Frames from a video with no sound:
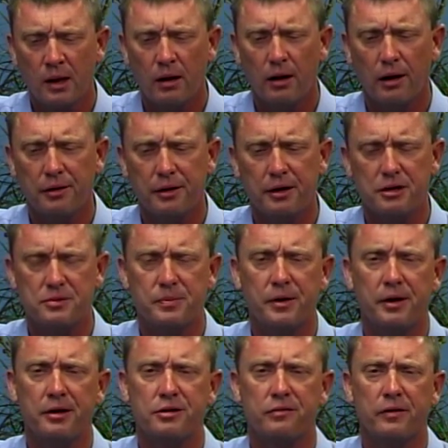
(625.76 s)
the
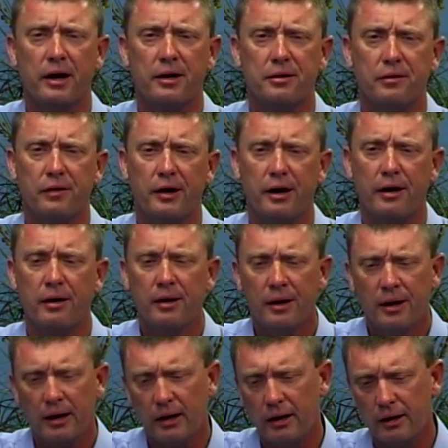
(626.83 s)
experience factor there,
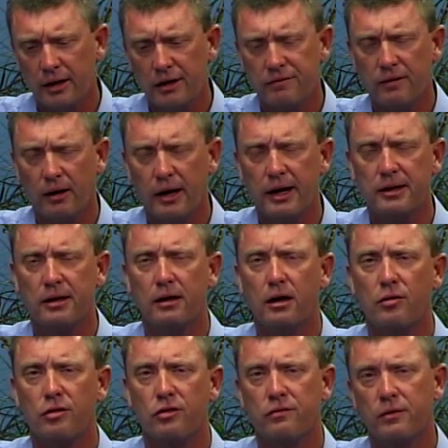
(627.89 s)
if elected
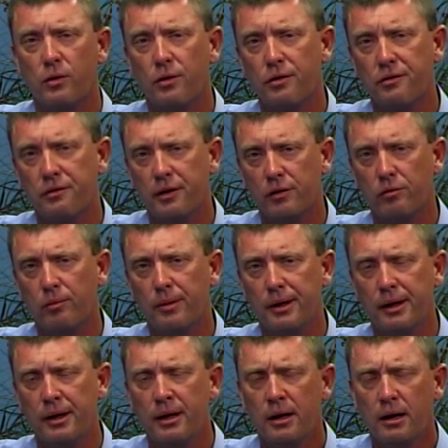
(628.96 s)
August 4th, there will
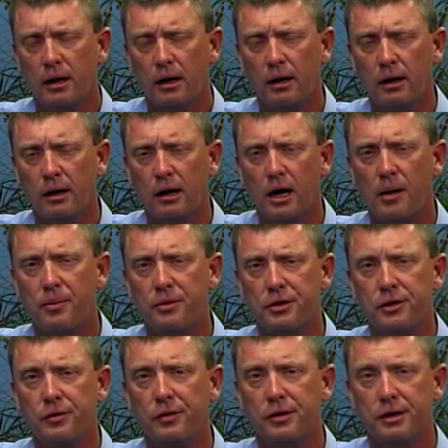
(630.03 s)
be
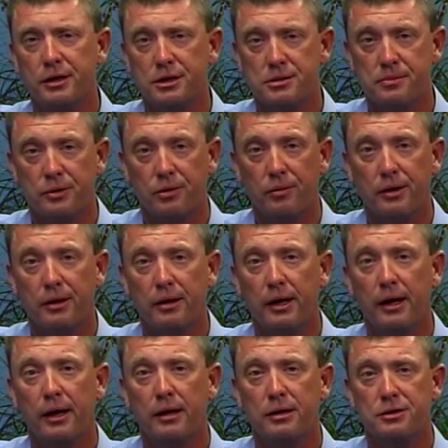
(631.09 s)
opportunities between
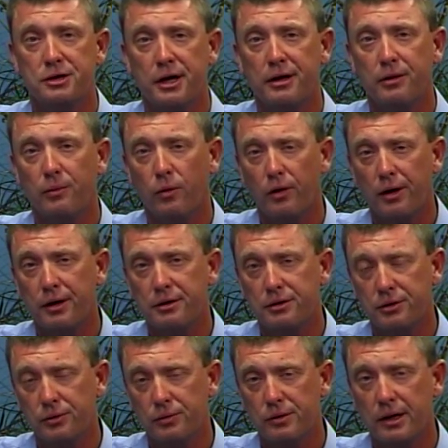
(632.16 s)
then and January
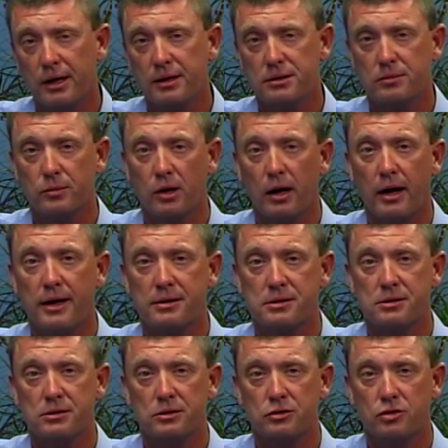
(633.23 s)
to take some
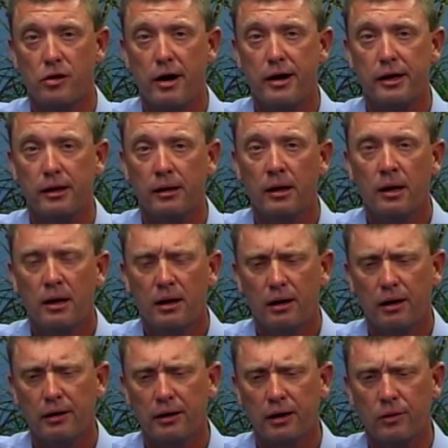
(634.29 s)
classes and training
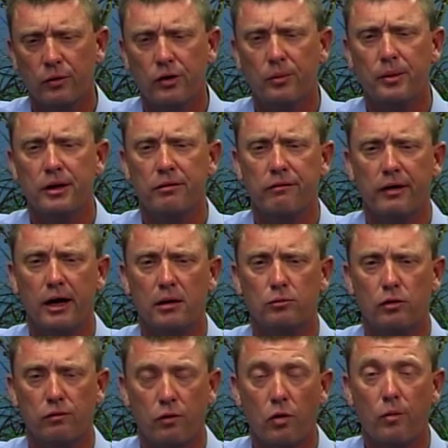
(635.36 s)
that will be available
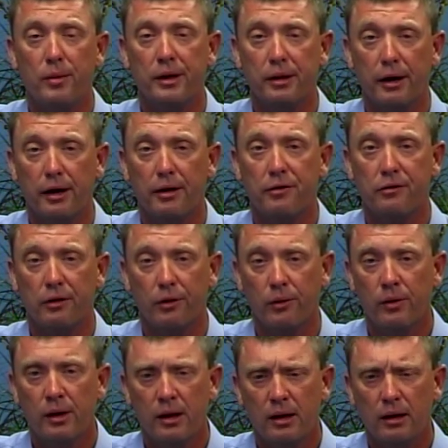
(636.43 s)
for me there. So
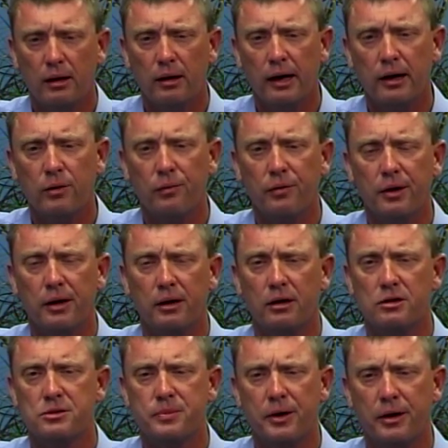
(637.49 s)
I don't think
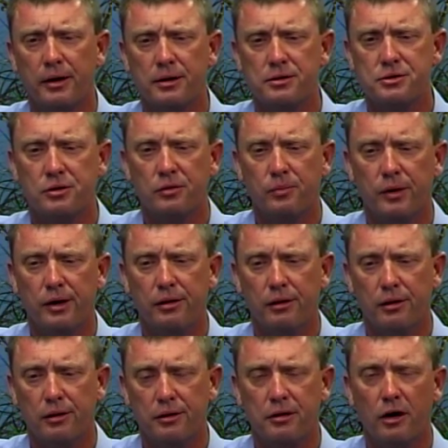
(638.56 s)
experience should be the
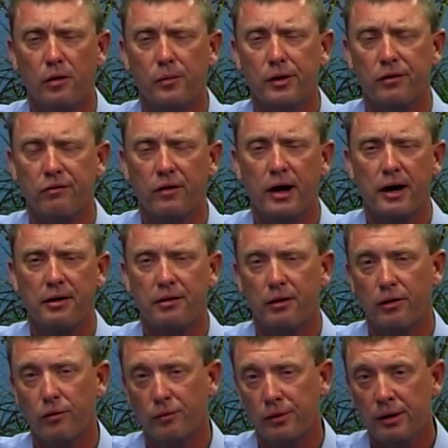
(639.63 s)
determining factor
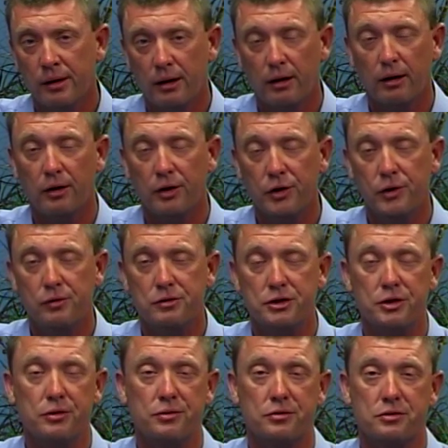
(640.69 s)
on who you
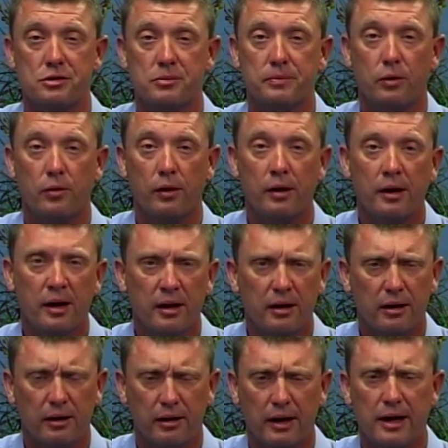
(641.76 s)
choose to support
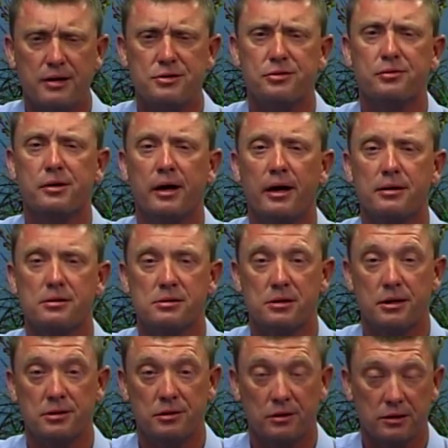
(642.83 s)
as your tax
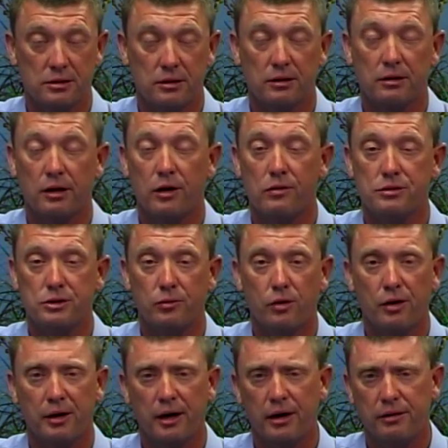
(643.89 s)
assessor, because, as I told you,
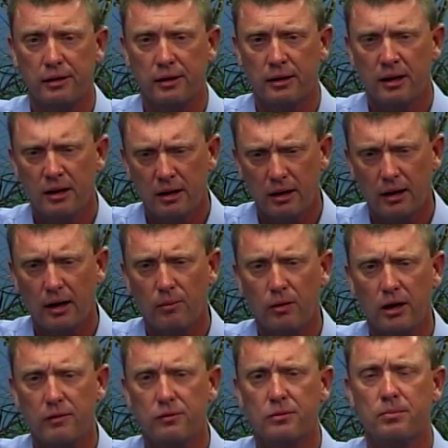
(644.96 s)
work ethic, I
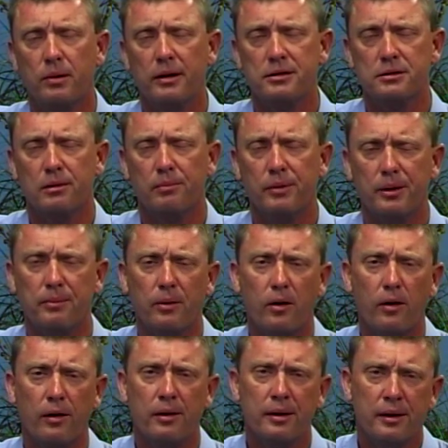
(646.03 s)
believe, plays a big
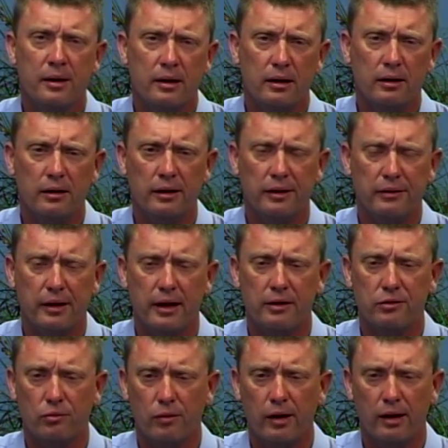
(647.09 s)
part in that
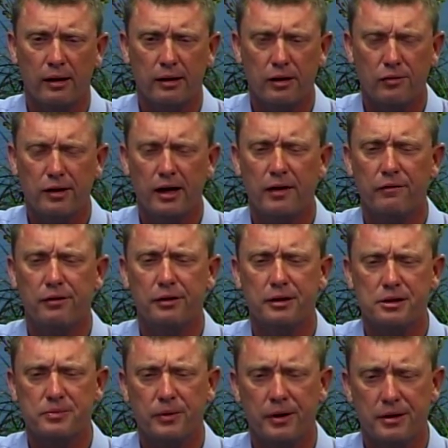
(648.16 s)
as well. And I don't have the
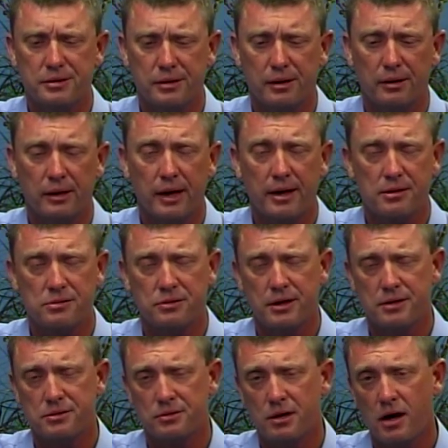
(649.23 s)
experience in the tax
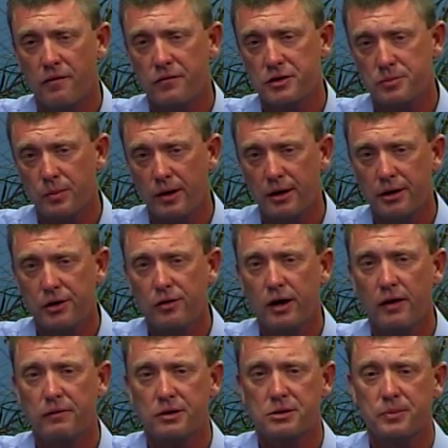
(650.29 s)
assessor's office, but I do
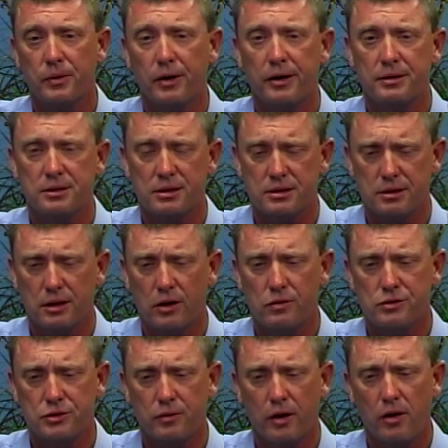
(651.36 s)
have experience, as I told
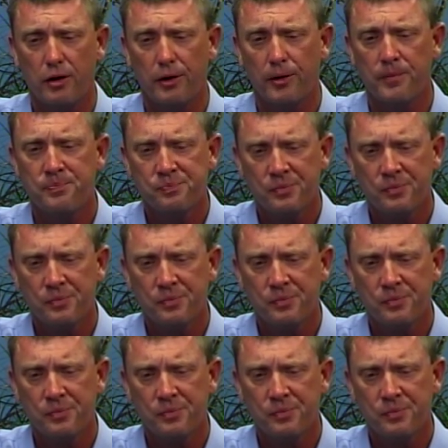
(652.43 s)
you earlier.